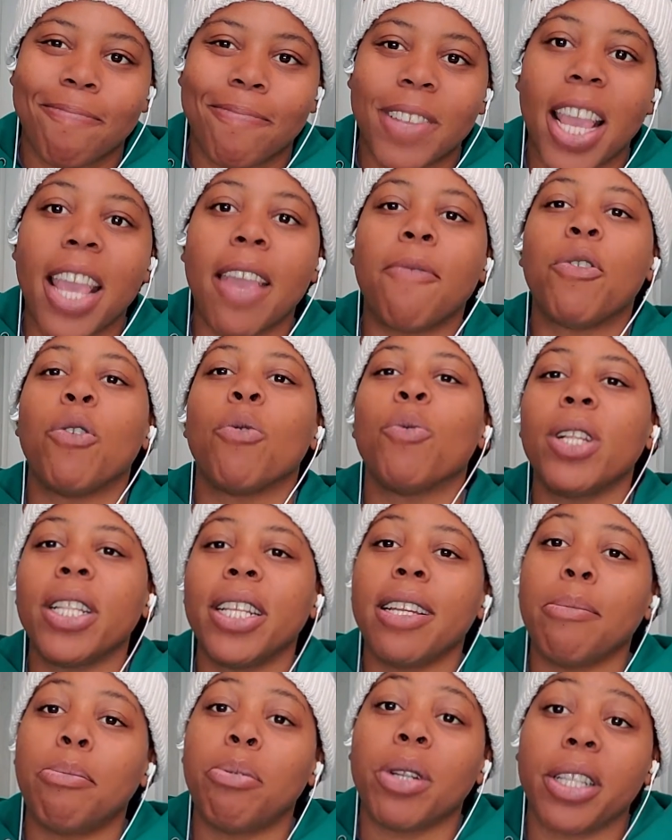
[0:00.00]
If you're
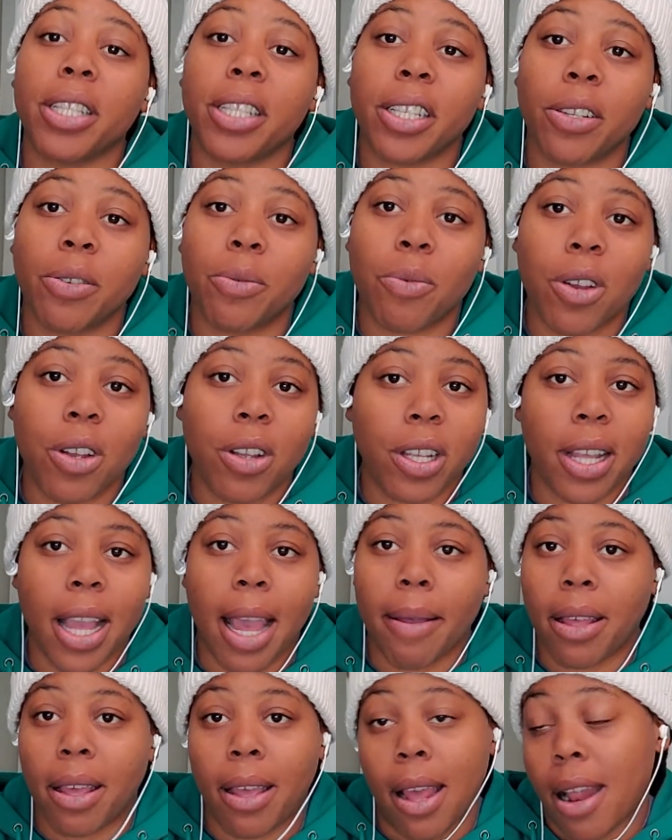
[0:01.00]
willing to put into the work,
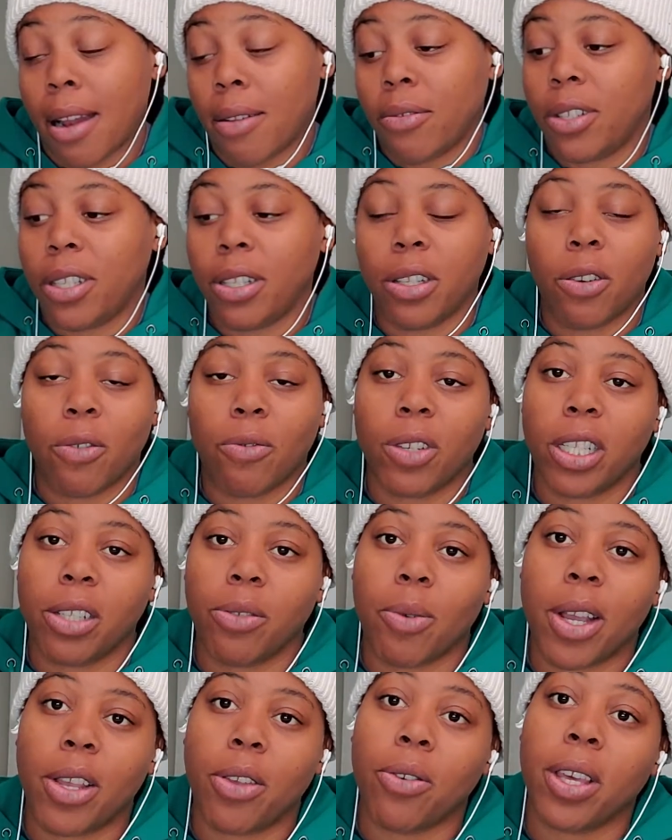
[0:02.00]
I don't see no
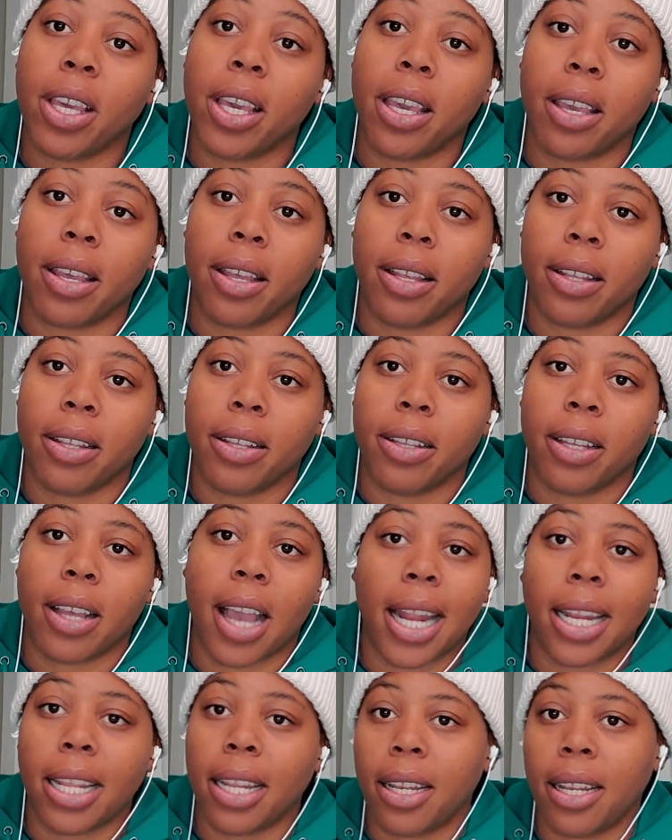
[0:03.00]
reason why you can't.
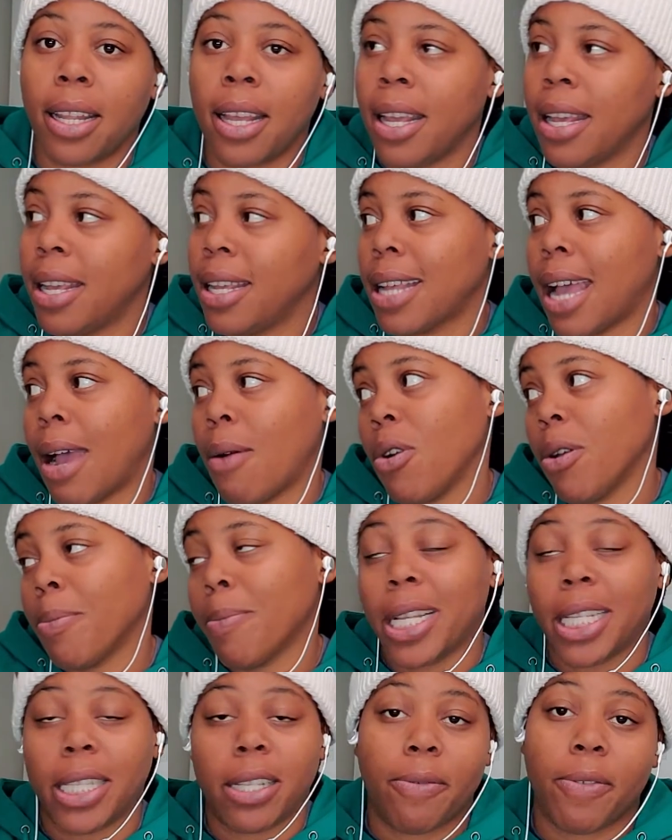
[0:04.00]
I worked
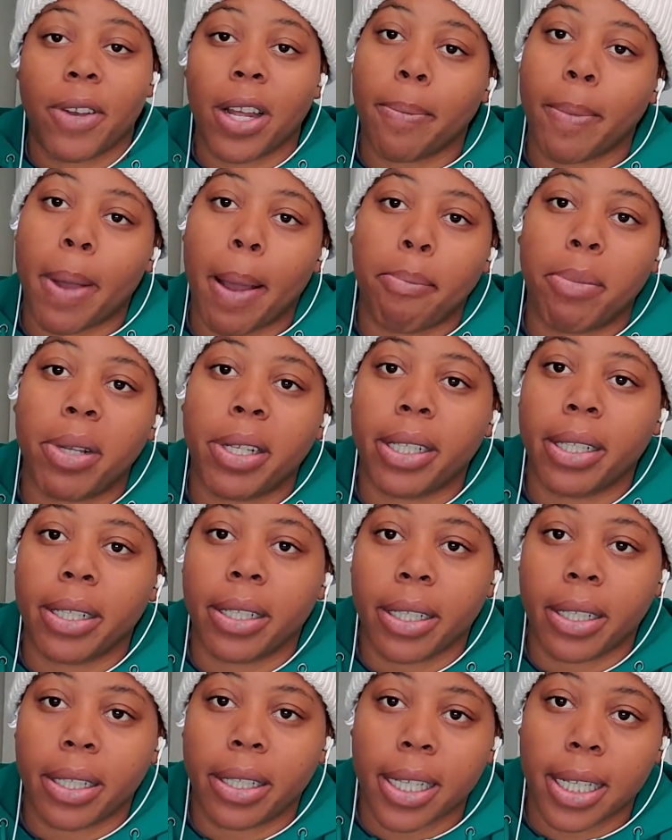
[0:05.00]
myself out of my
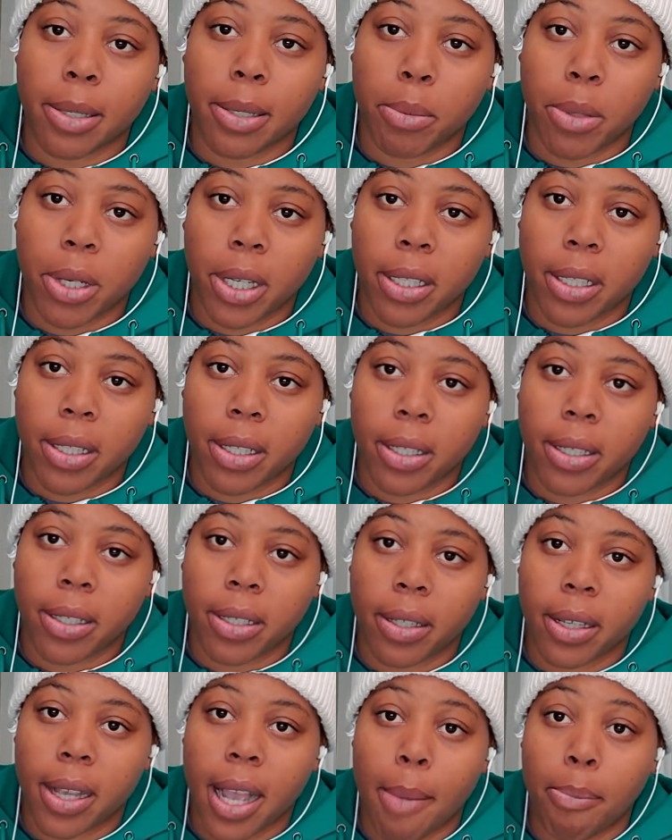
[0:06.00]
business in 6 months.
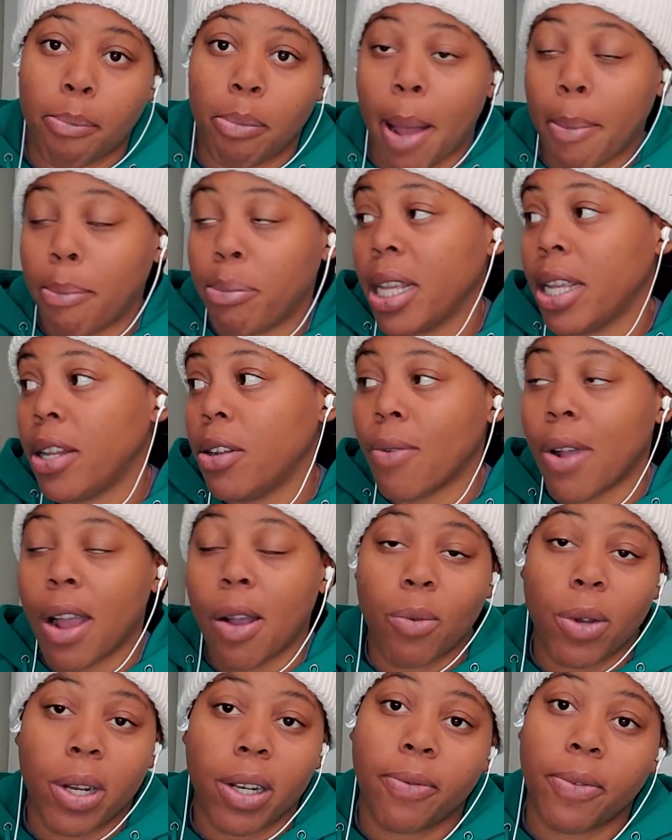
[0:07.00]
I played
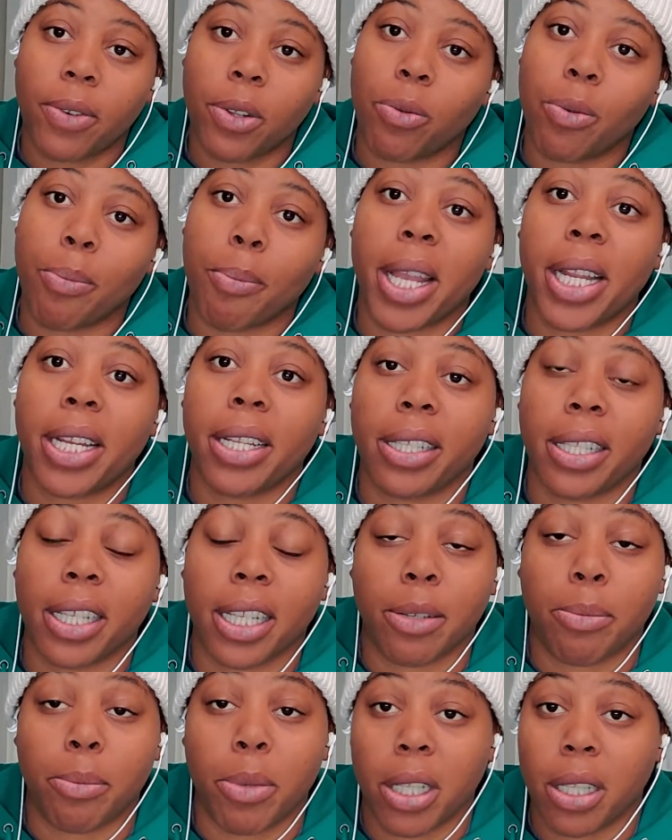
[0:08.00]
around with it for the remaining
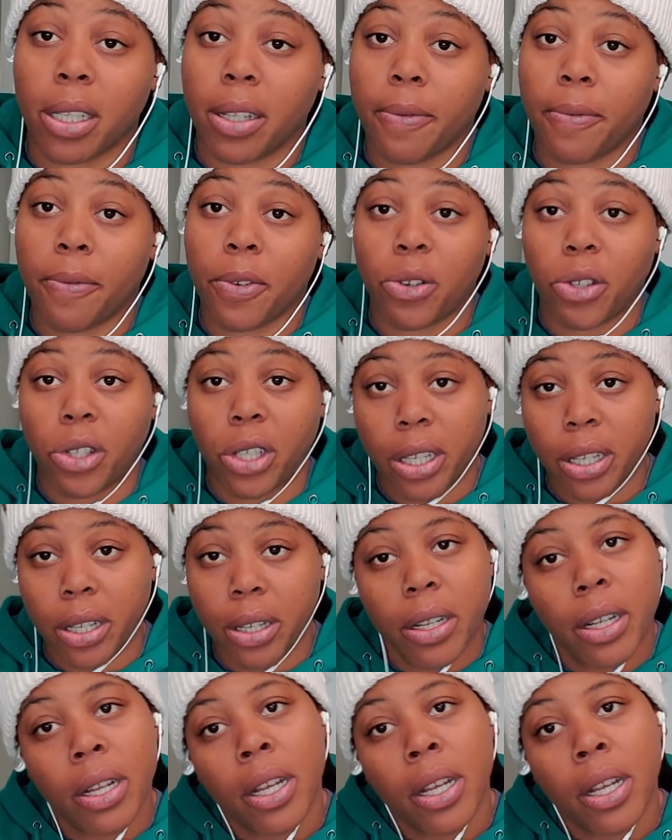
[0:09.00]
6 months of the first year.